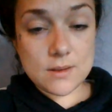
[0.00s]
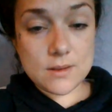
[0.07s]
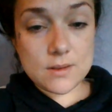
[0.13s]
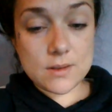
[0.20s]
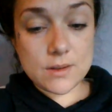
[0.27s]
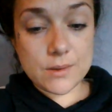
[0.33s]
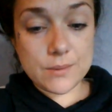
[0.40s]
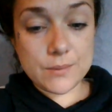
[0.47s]

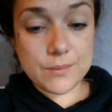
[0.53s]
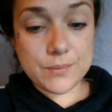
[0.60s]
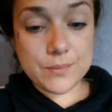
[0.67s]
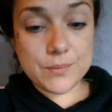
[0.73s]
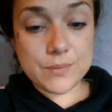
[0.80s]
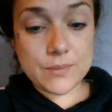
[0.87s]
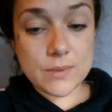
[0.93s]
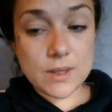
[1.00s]
So
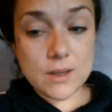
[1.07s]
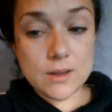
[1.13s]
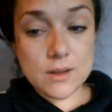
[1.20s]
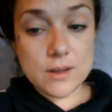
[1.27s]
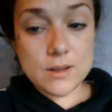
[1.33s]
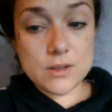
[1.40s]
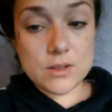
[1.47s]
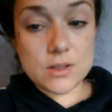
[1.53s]

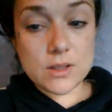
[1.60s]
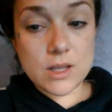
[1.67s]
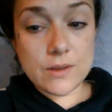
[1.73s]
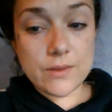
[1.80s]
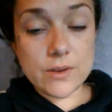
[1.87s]
just love